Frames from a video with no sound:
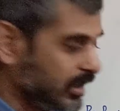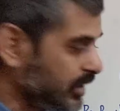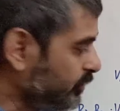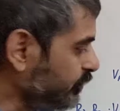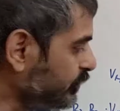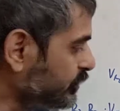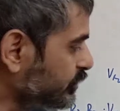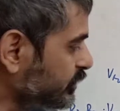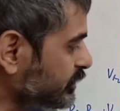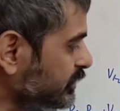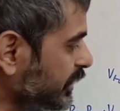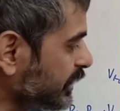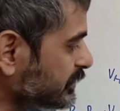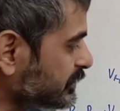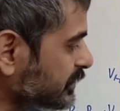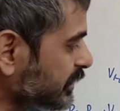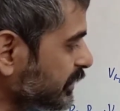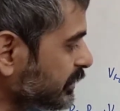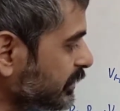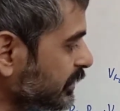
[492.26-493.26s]
which is,
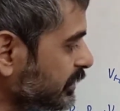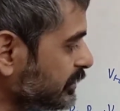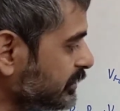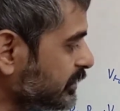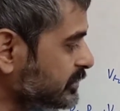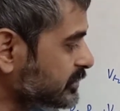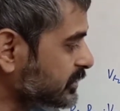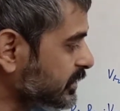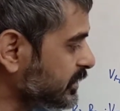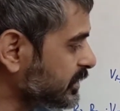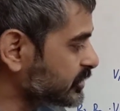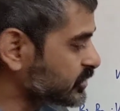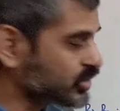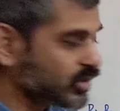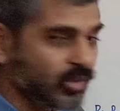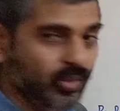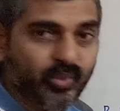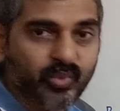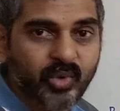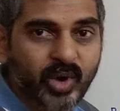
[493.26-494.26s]
let's say this is
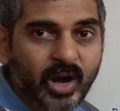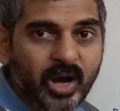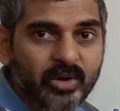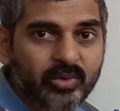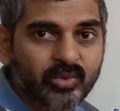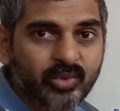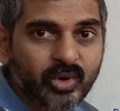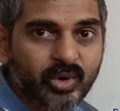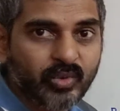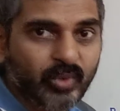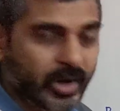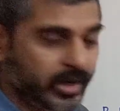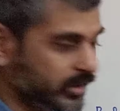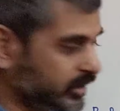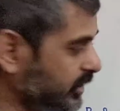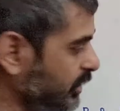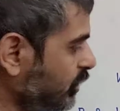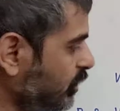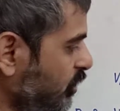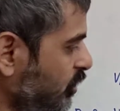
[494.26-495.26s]
1
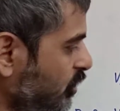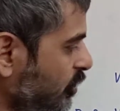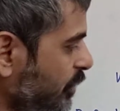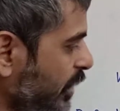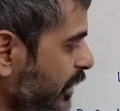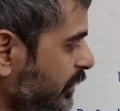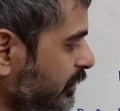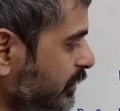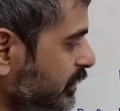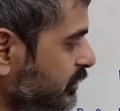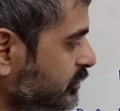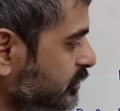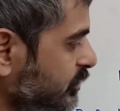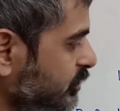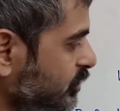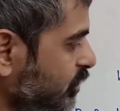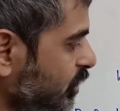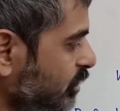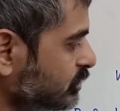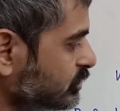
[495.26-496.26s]
kilo ohm and this
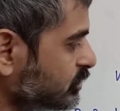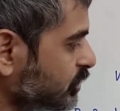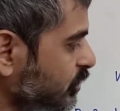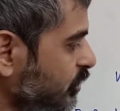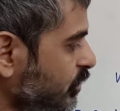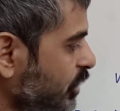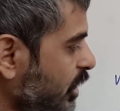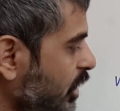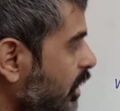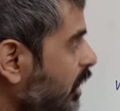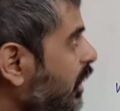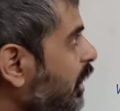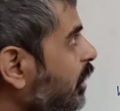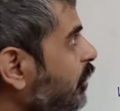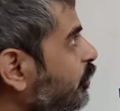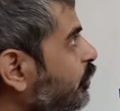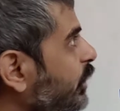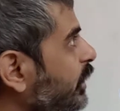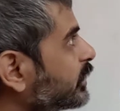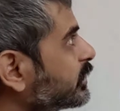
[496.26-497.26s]
is also
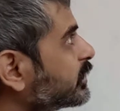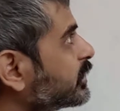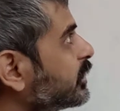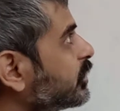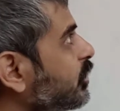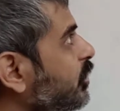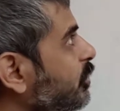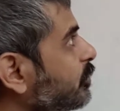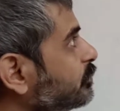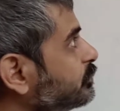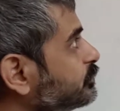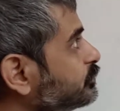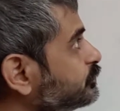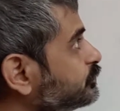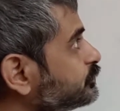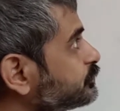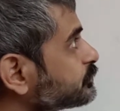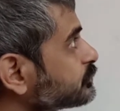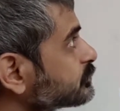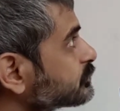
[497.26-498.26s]
1 kilo
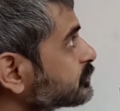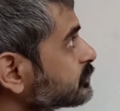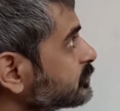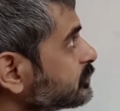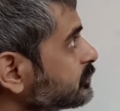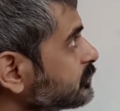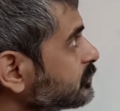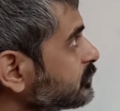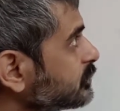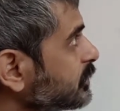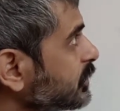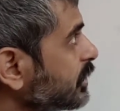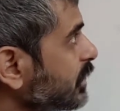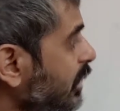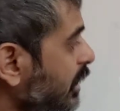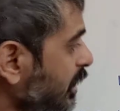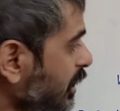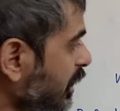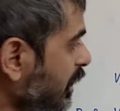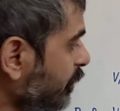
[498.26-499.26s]

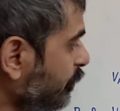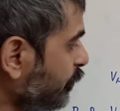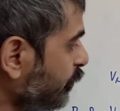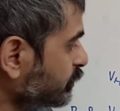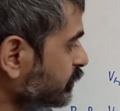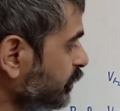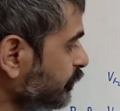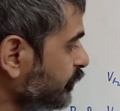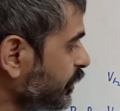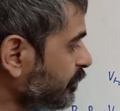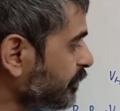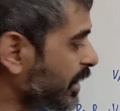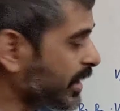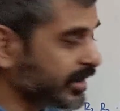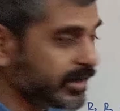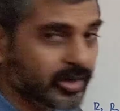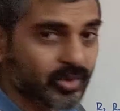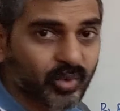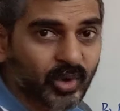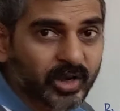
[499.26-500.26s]
ohm. Both of them
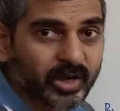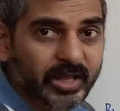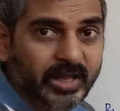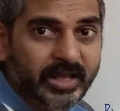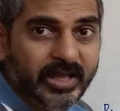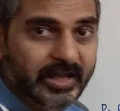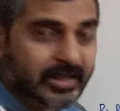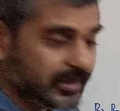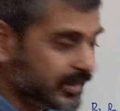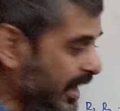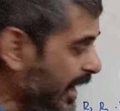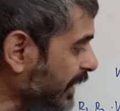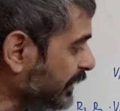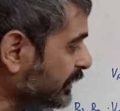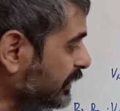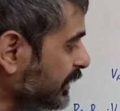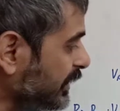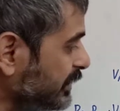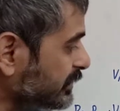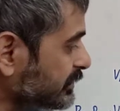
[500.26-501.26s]
are equal. In
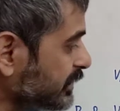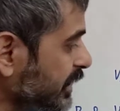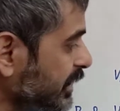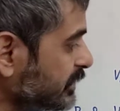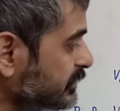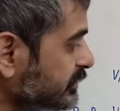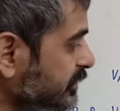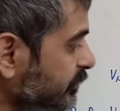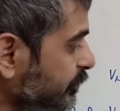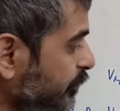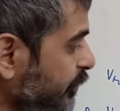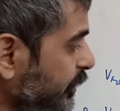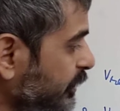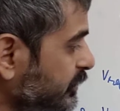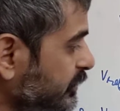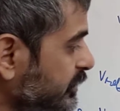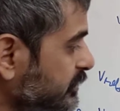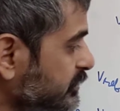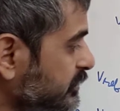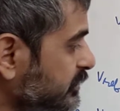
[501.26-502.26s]
that case, simply
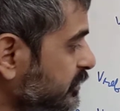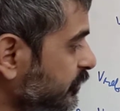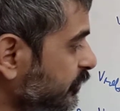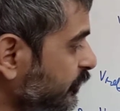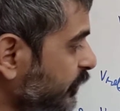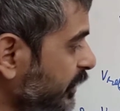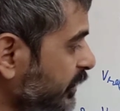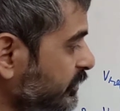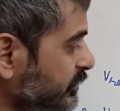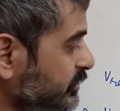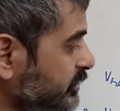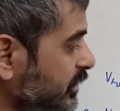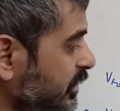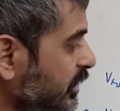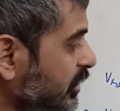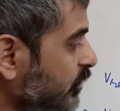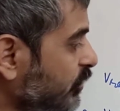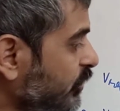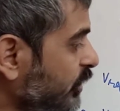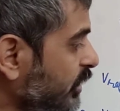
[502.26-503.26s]
this difference
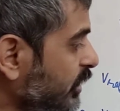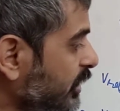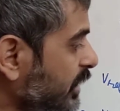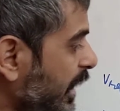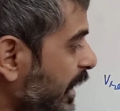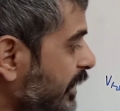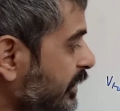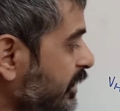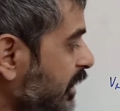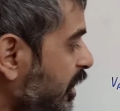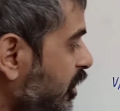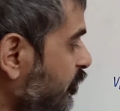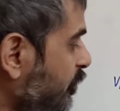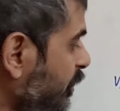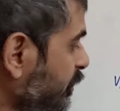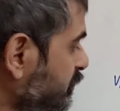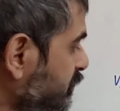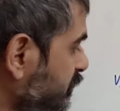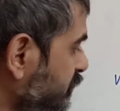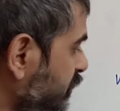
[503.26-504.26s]
will guide how
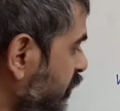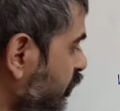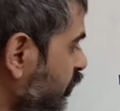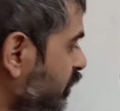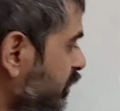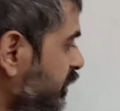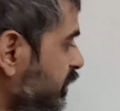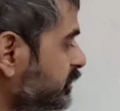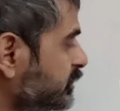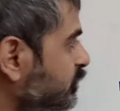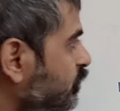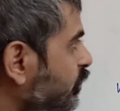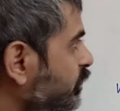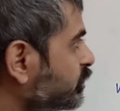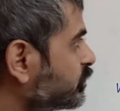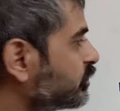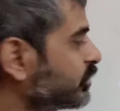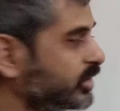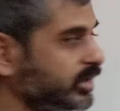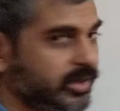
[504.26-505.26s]
much is the voltage is
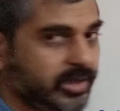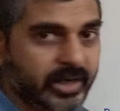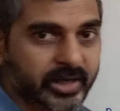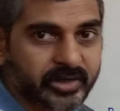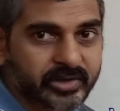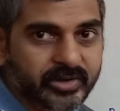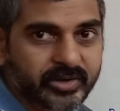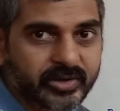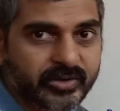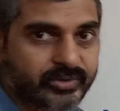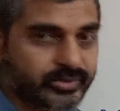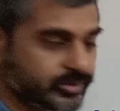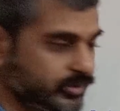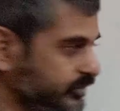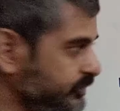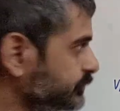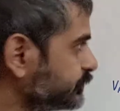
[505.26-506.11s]
going to get reduced.